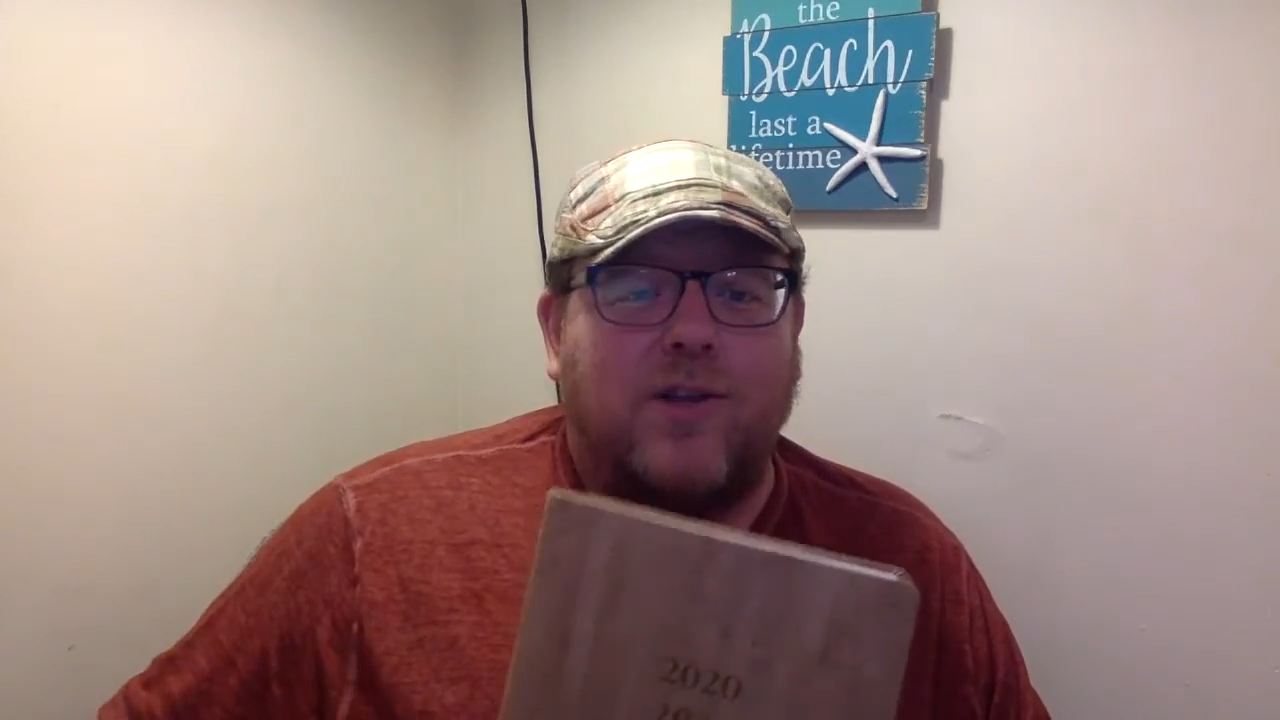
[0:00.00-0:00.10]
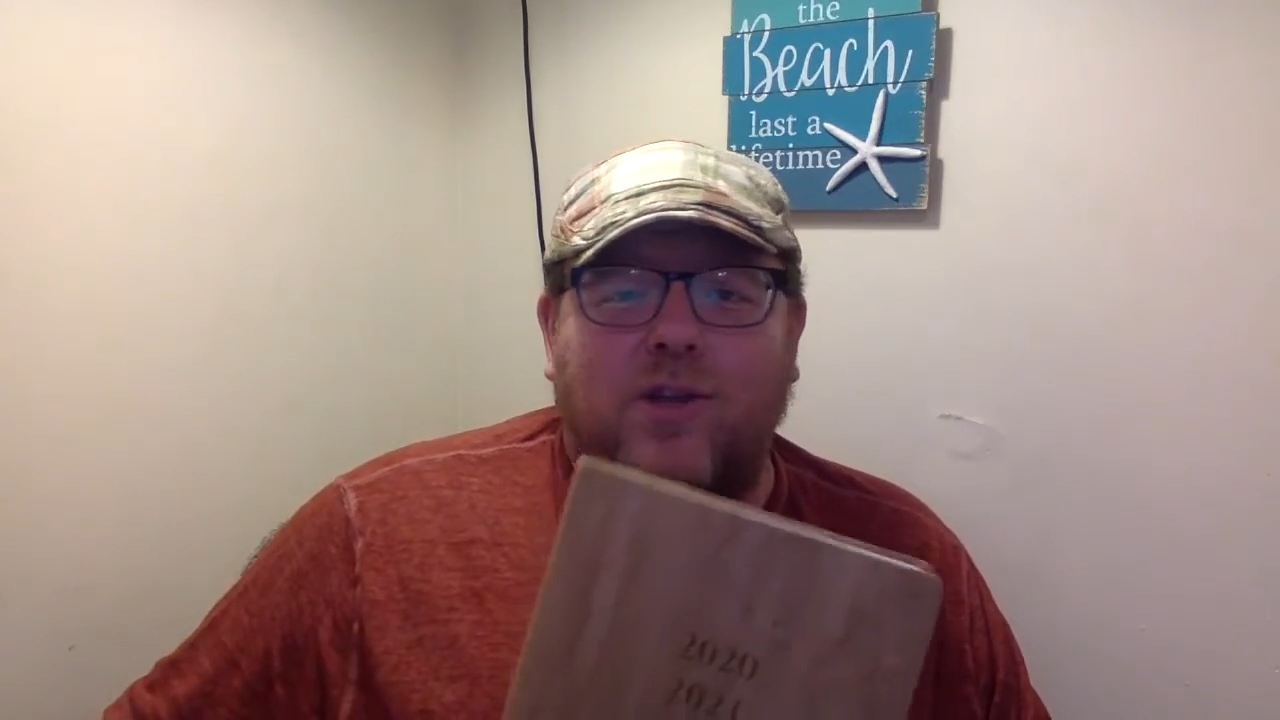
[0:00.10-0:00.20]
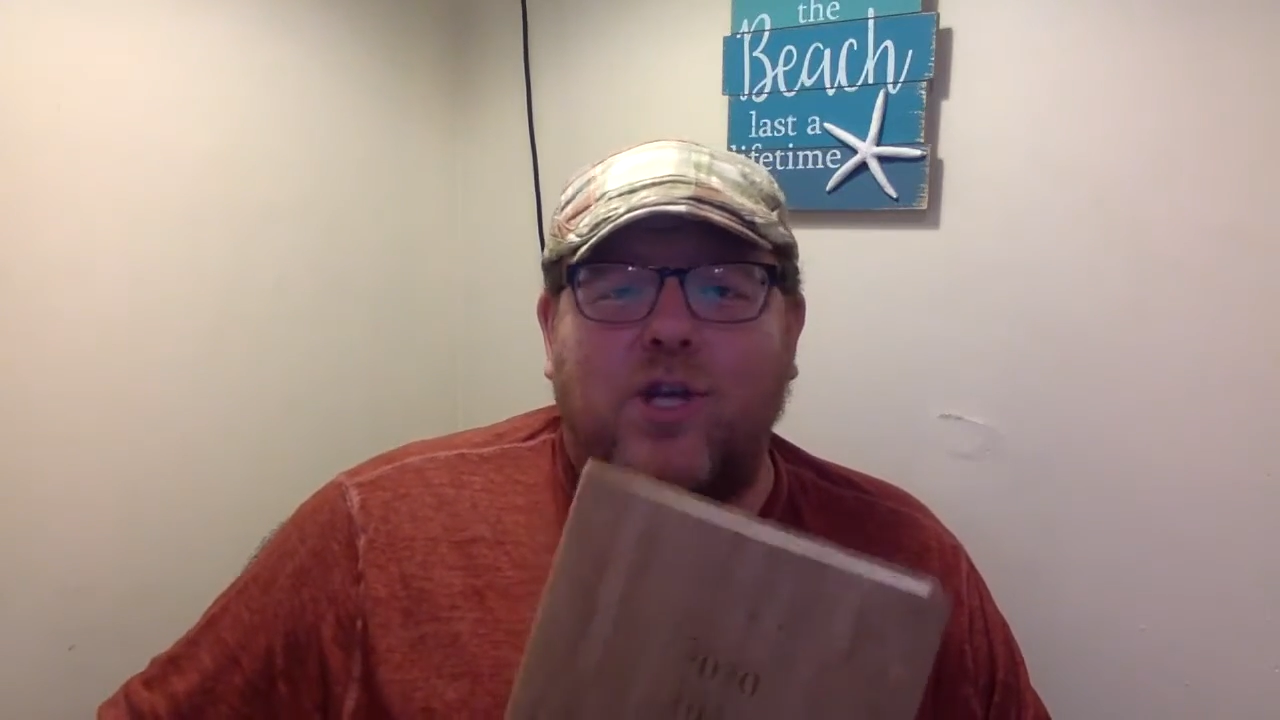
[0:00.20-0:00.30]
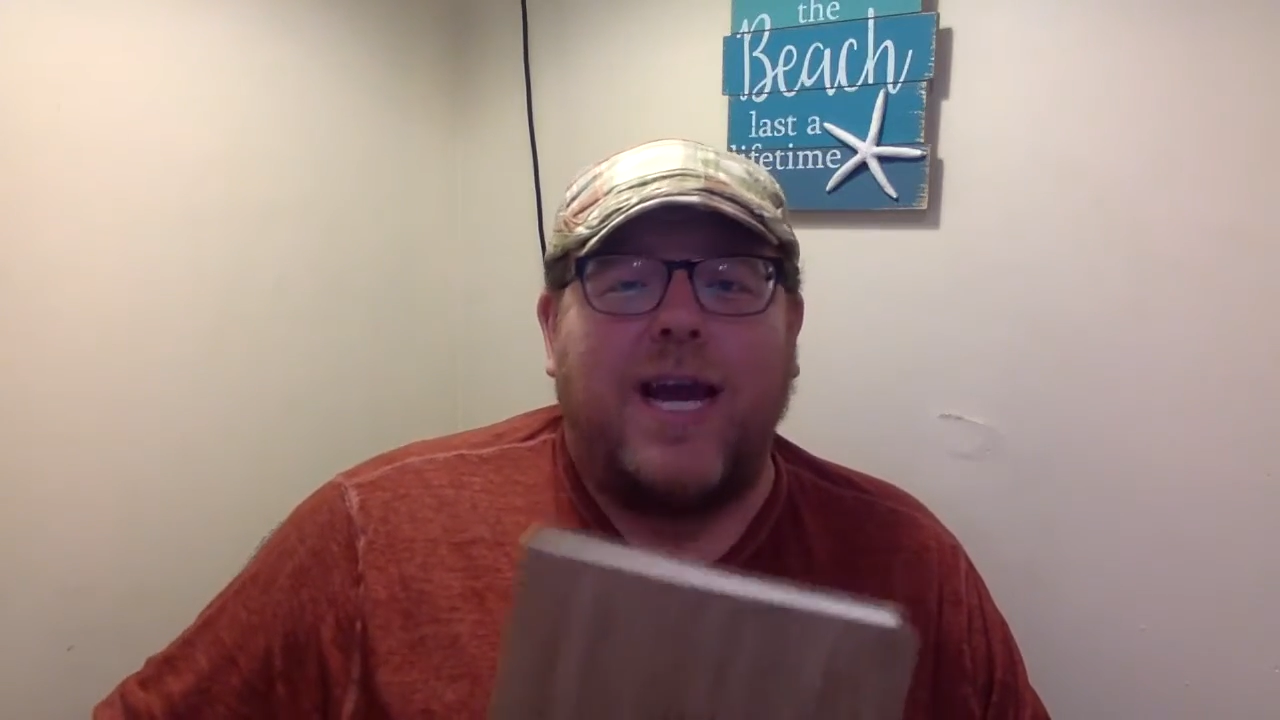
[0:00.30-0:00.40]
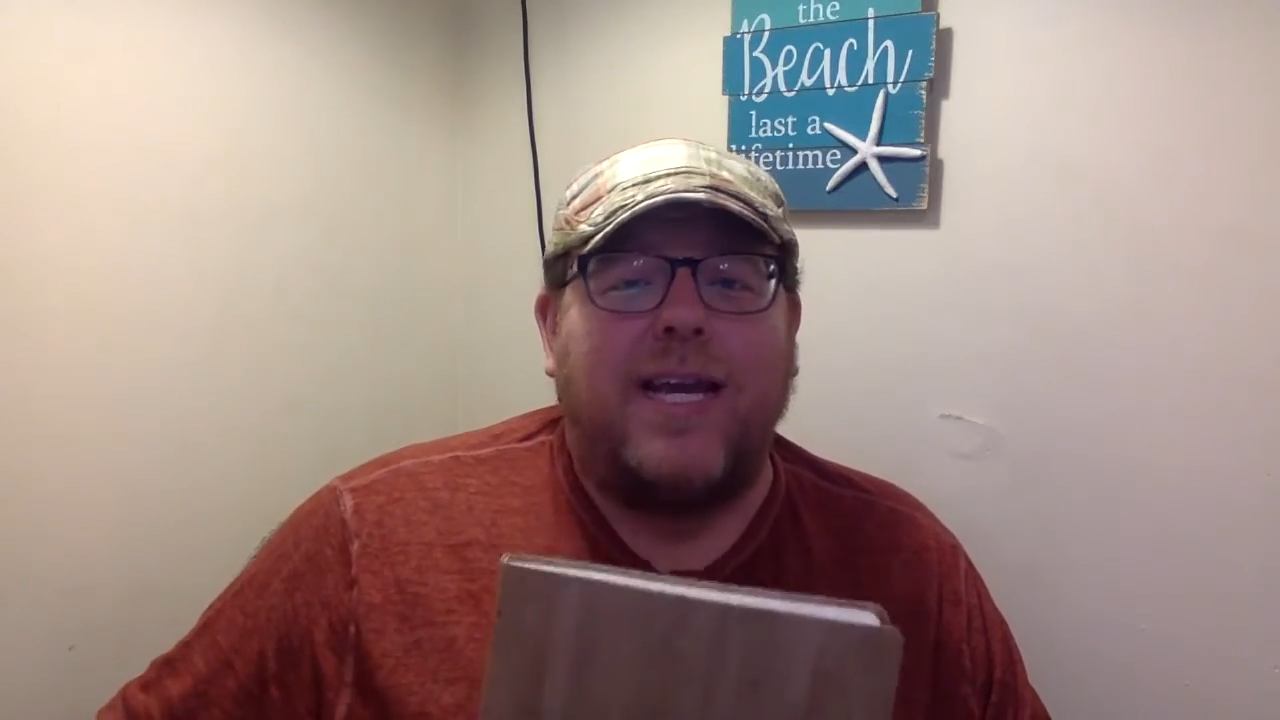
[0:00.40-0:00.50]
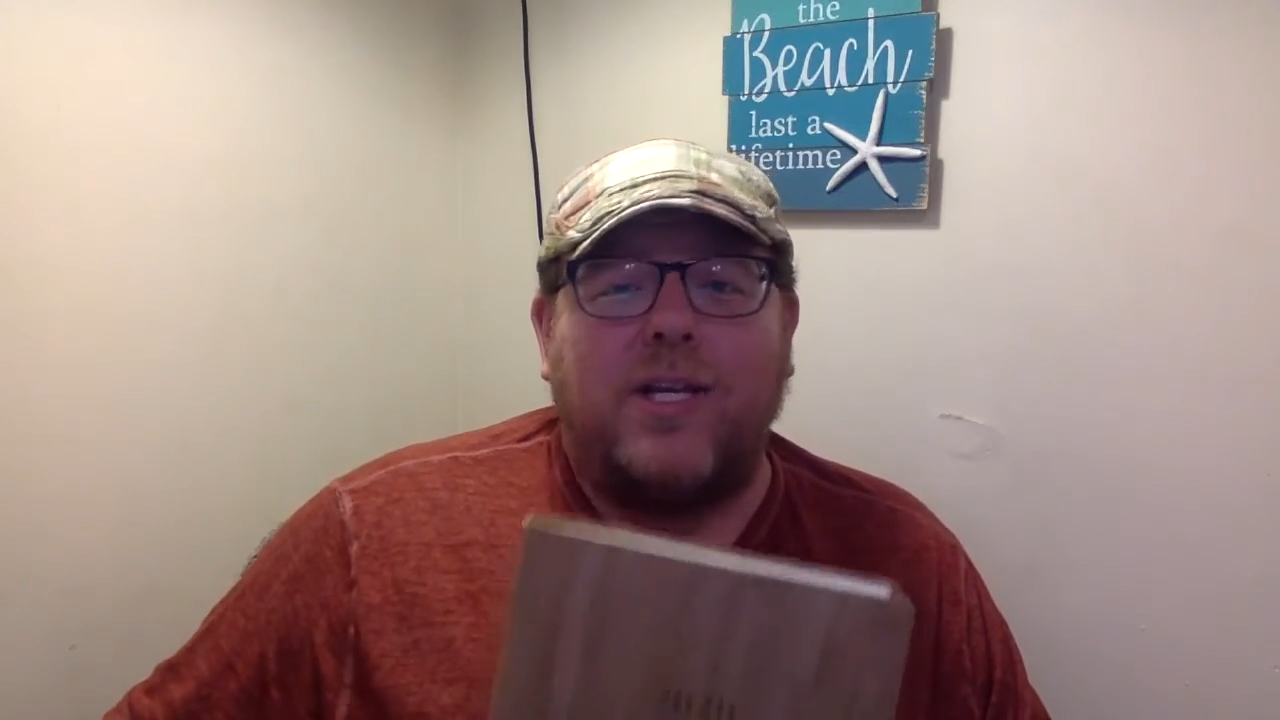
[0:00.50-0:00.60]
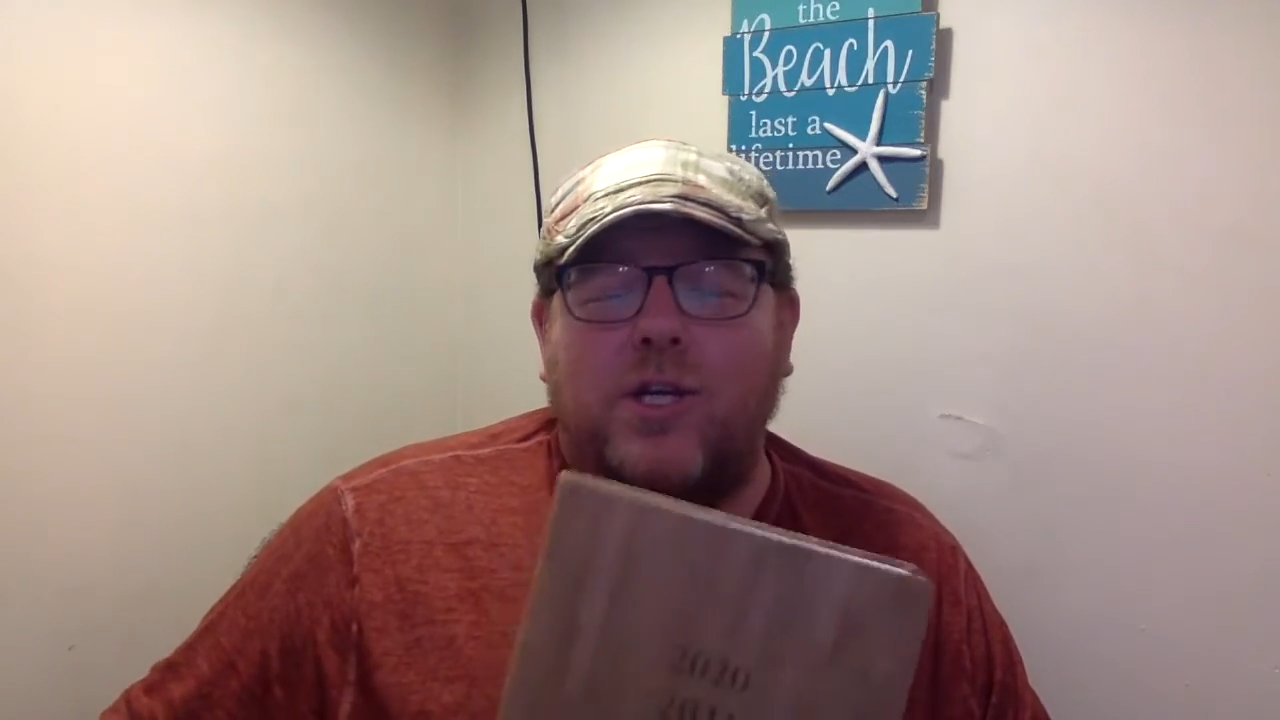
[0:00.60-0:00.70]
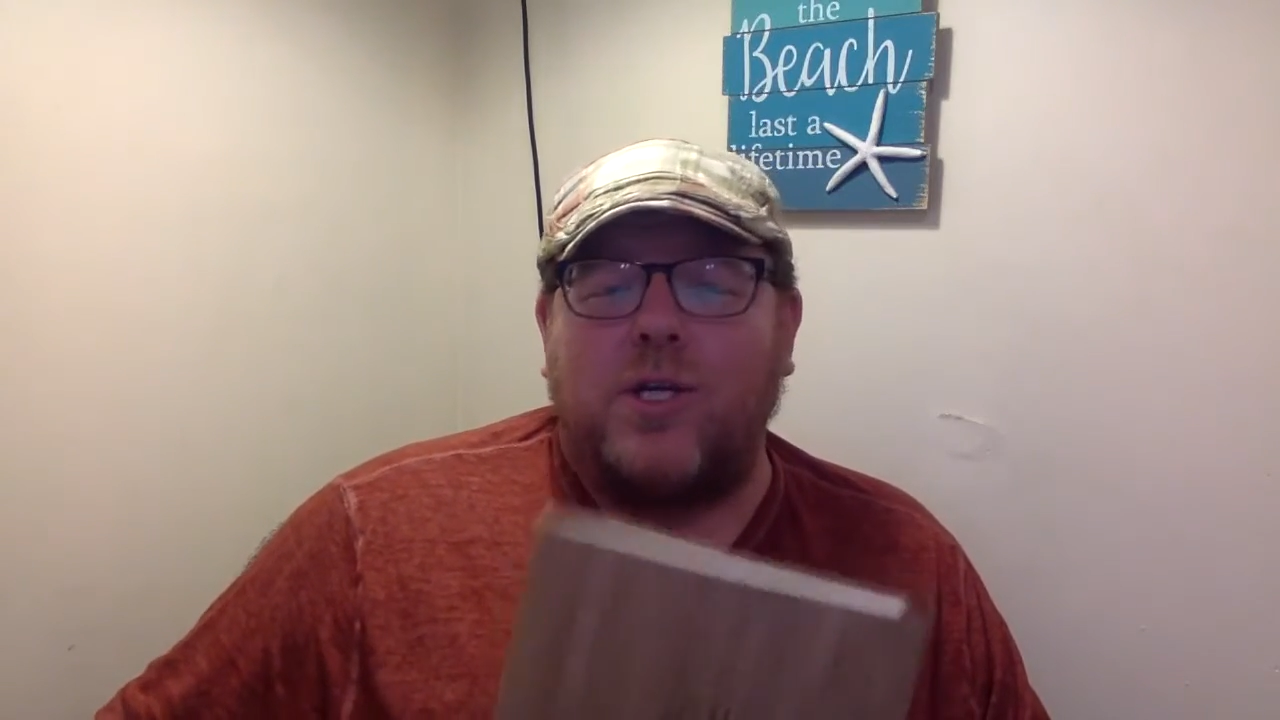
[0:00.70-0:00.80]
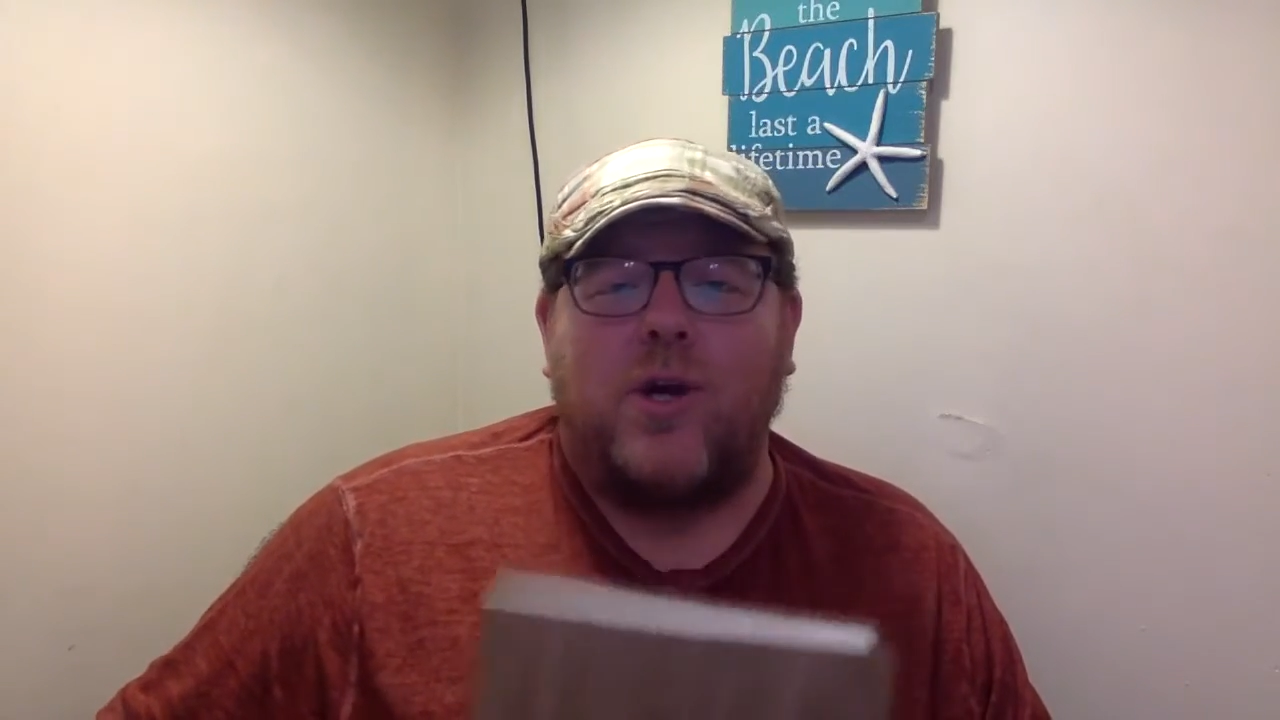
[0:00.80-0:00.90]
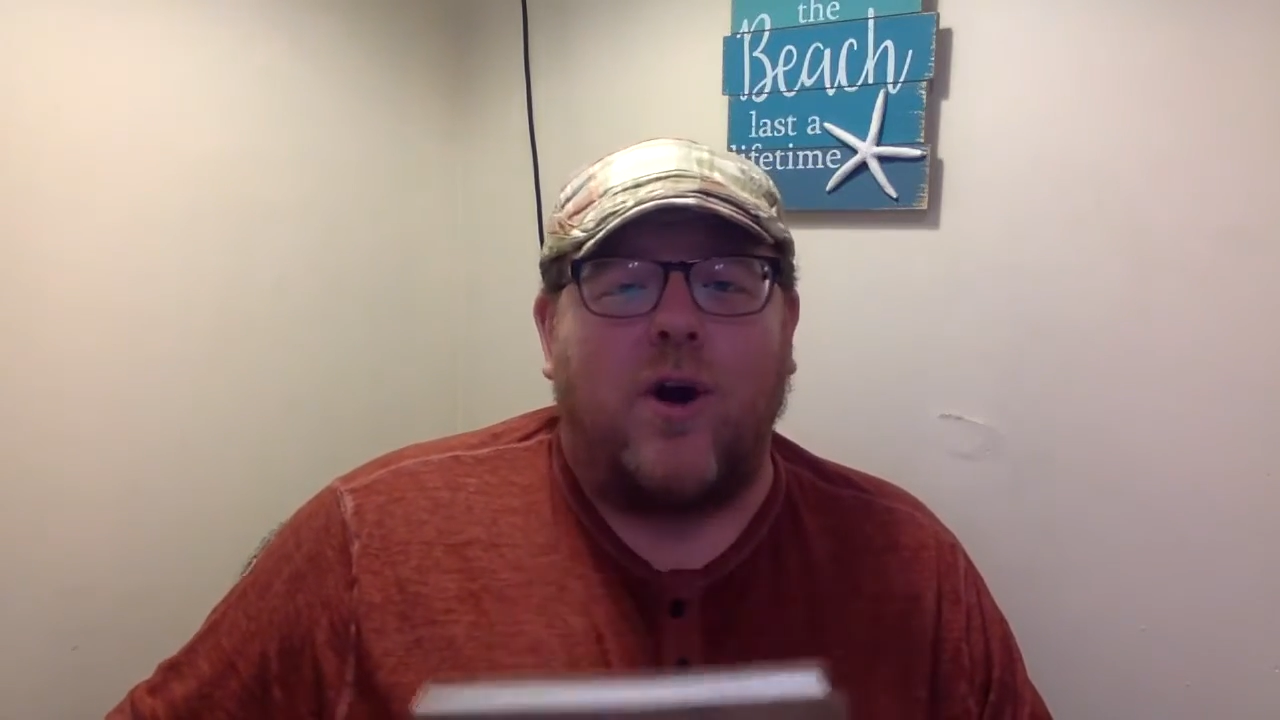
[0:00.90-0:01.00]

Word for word: changes